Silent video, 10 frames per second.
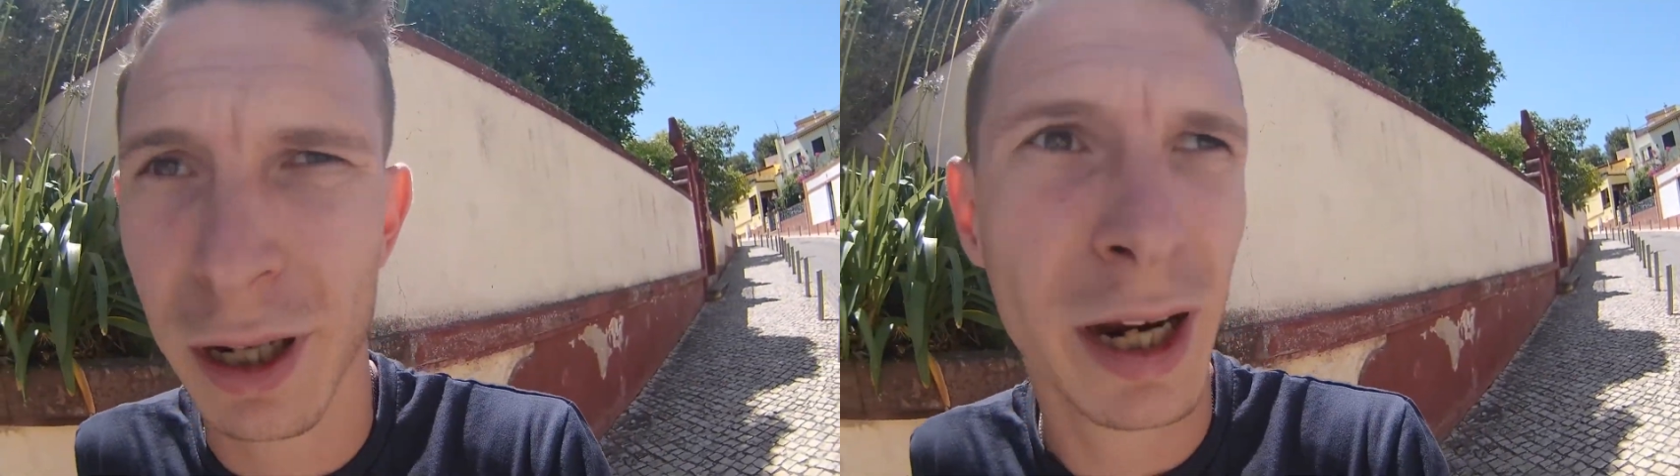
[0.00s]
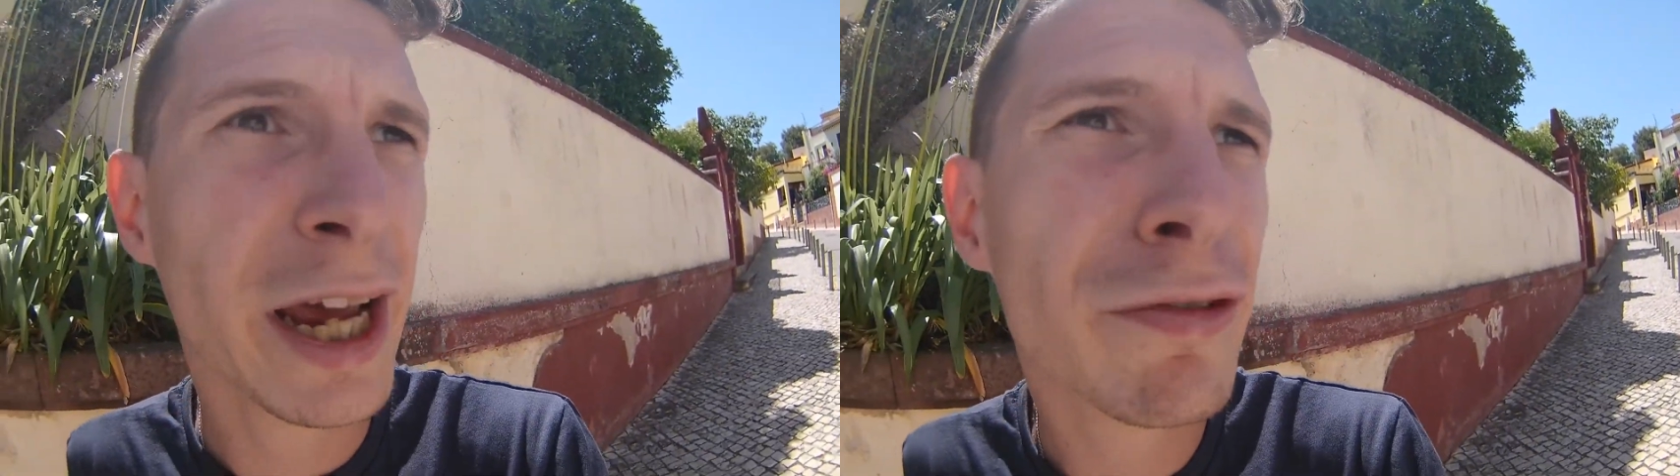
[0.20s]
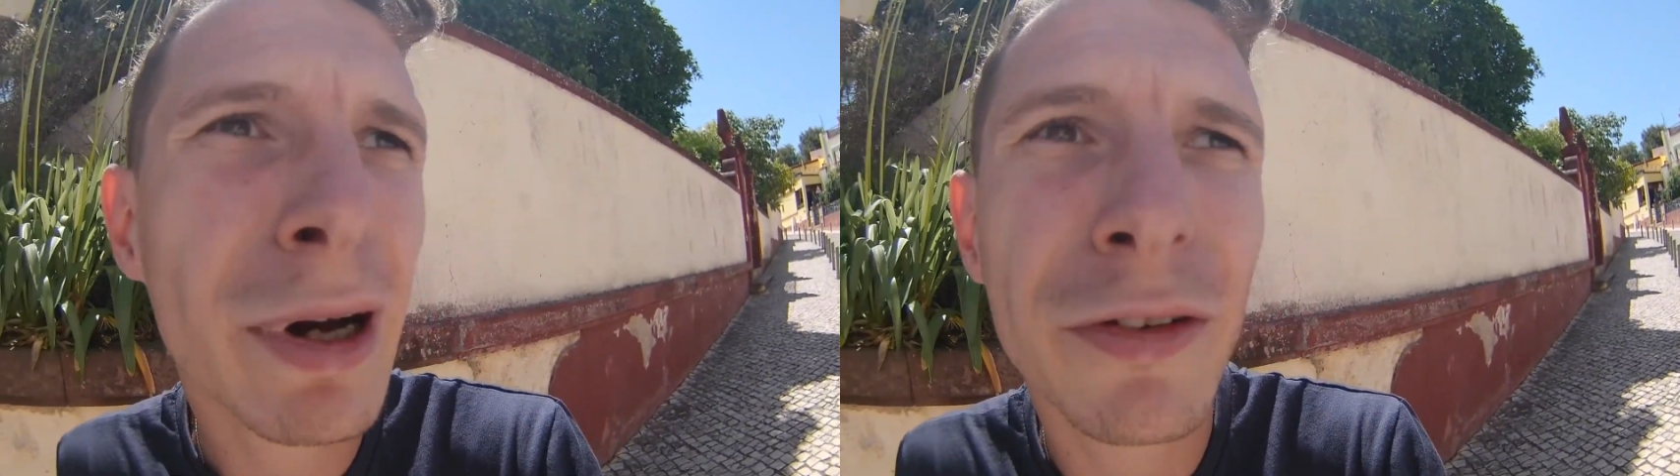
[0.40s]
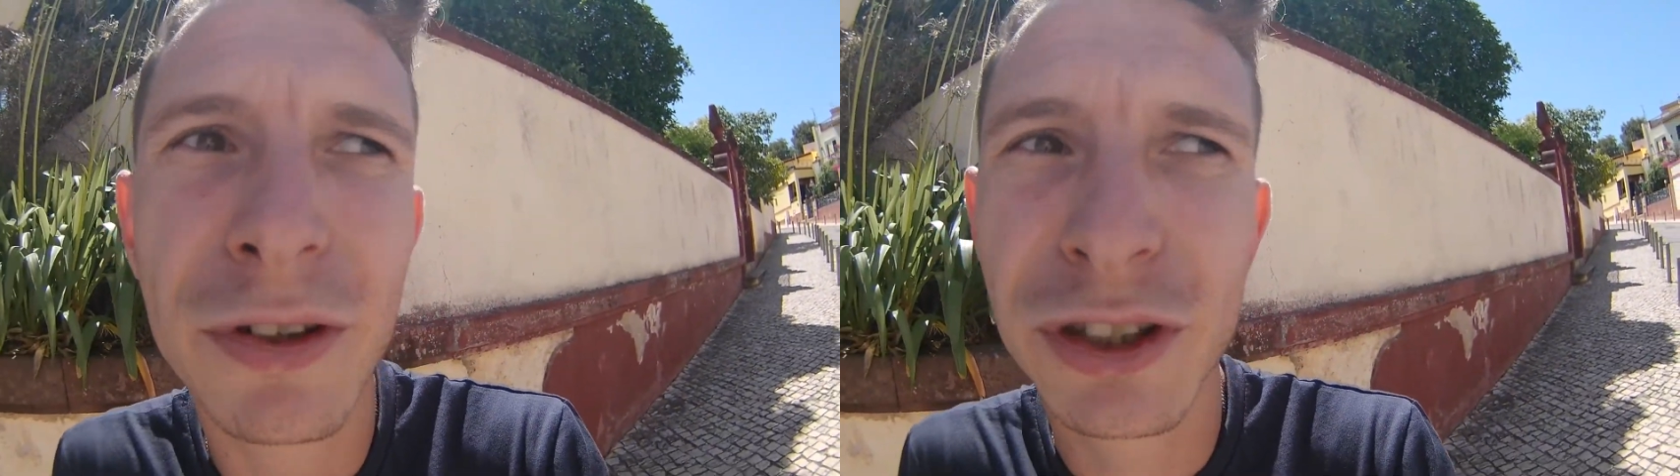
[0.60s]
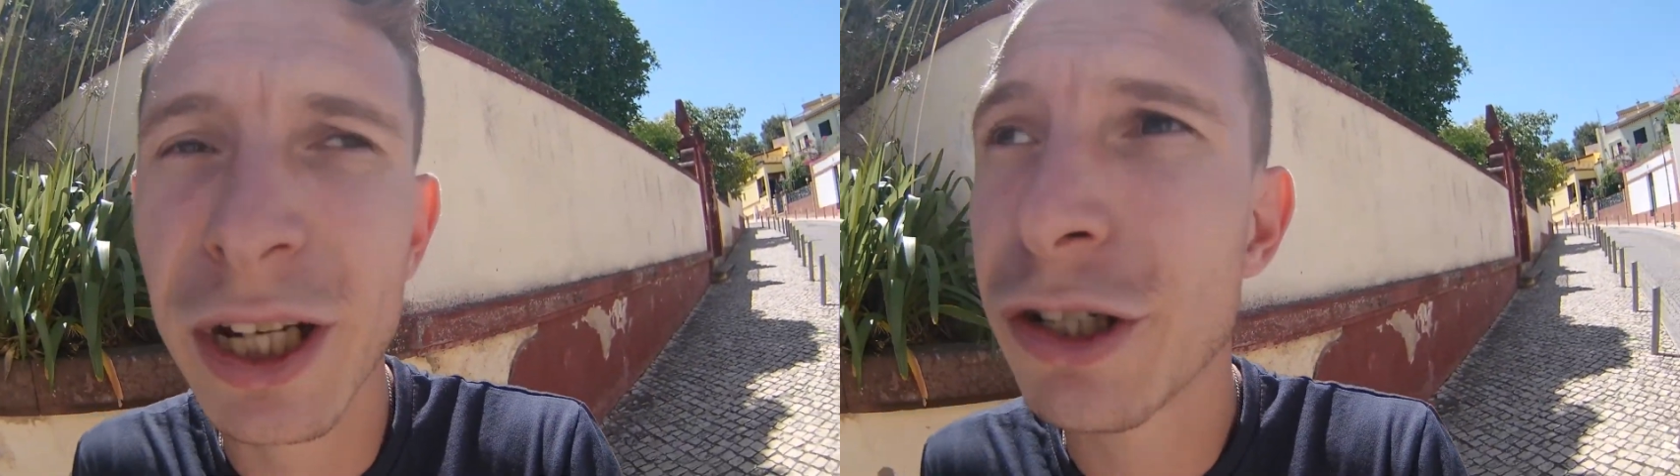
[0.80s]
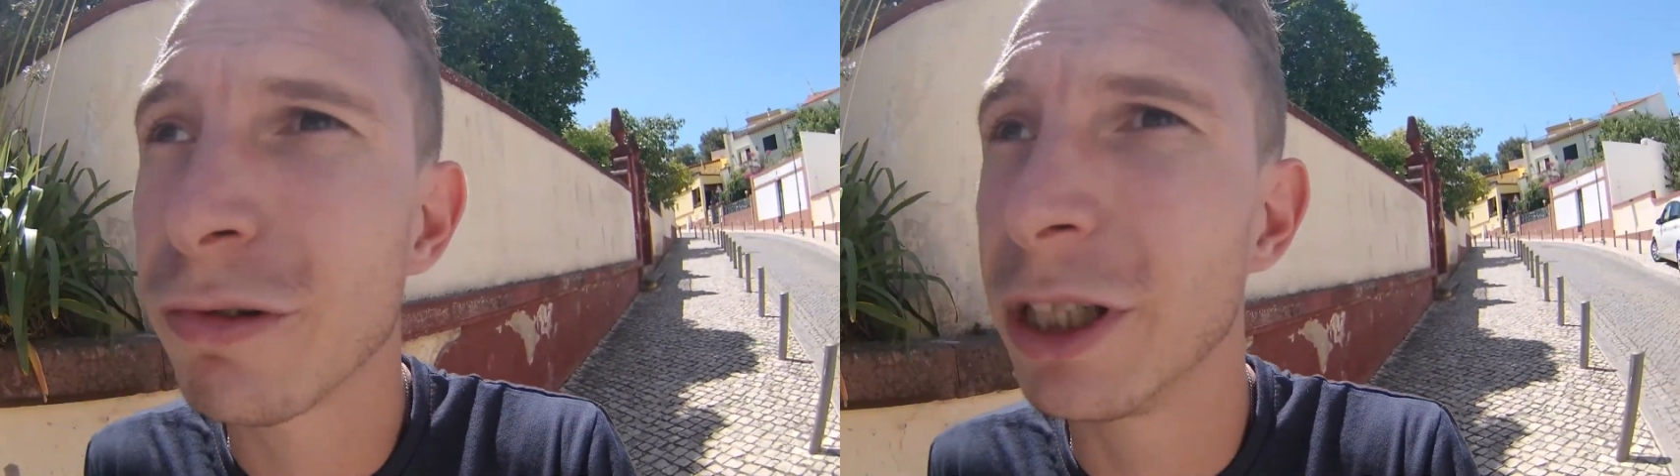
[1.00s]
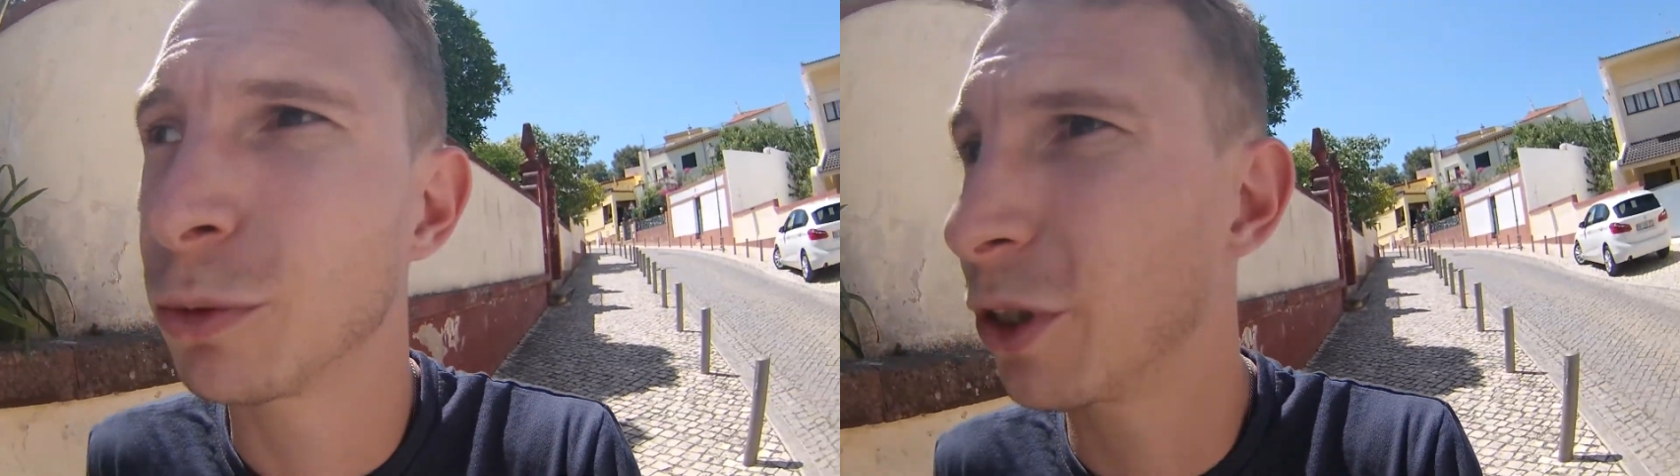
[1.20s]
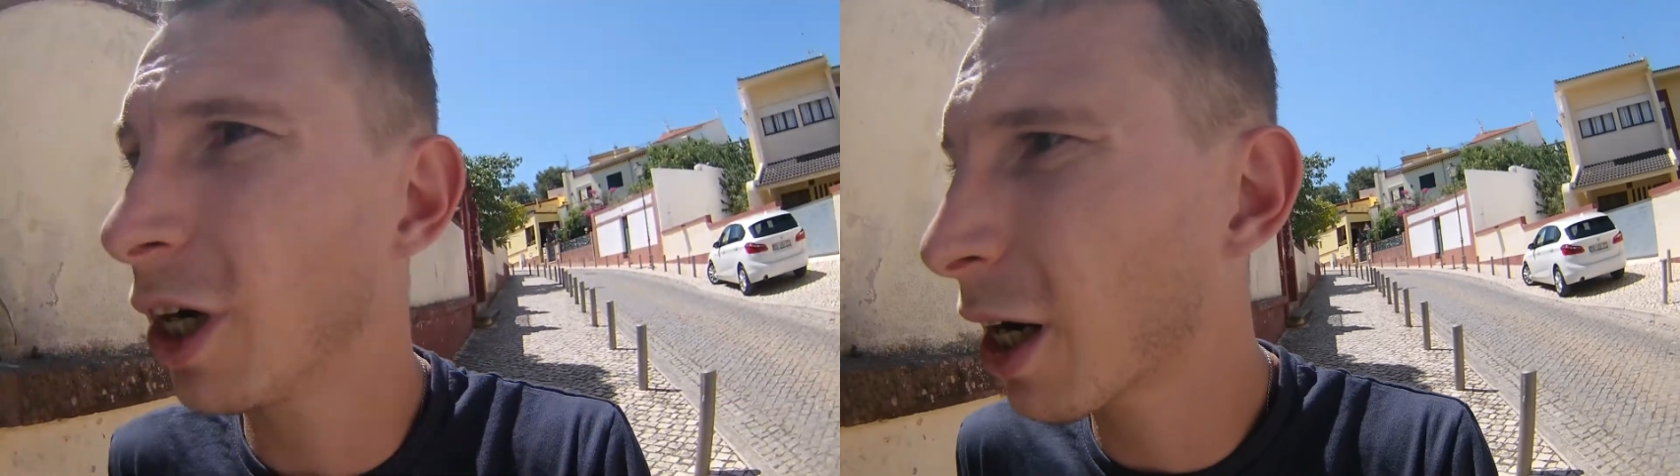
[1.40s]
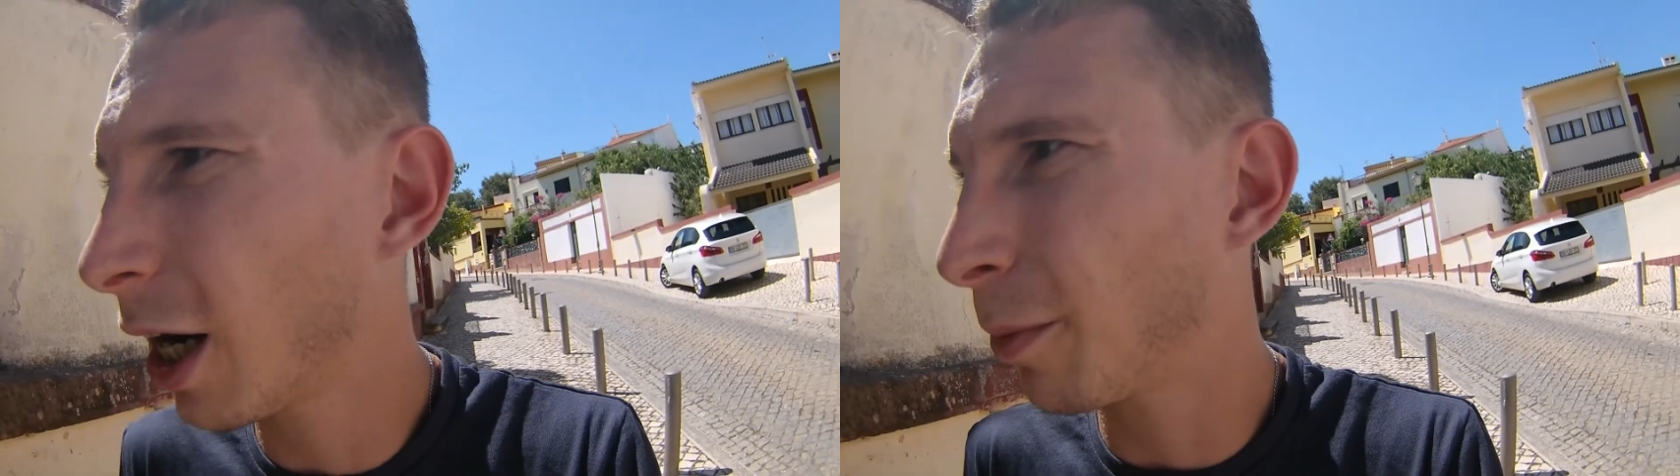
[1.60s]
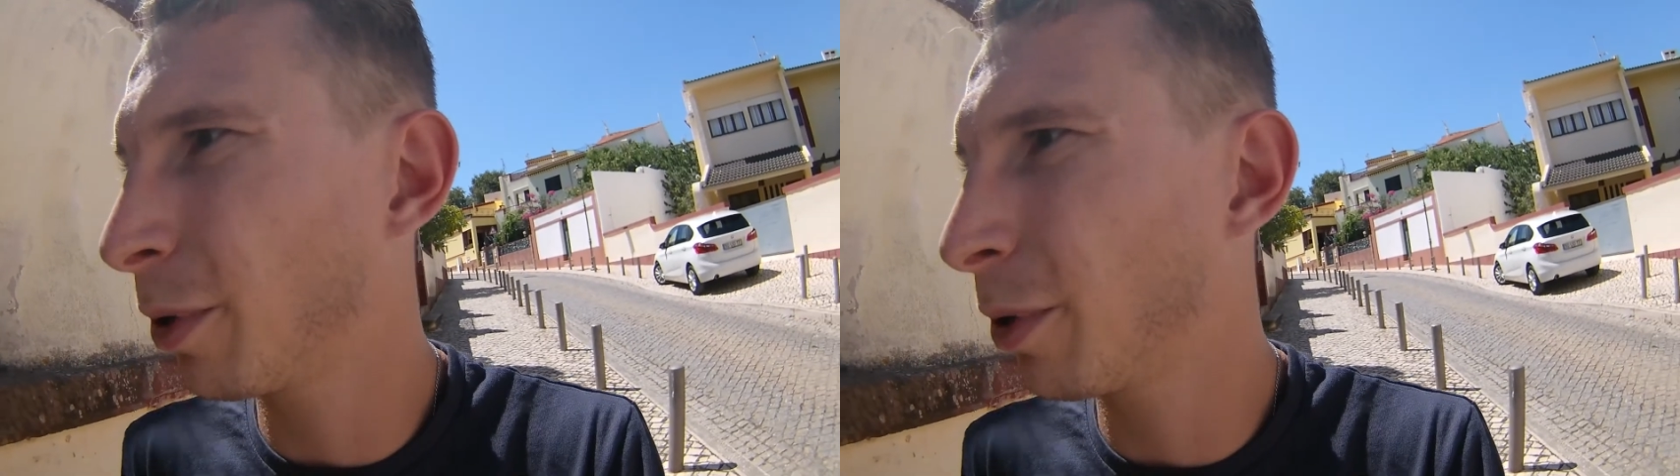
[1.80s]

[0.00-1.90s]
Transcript: laid around for centuries were dug up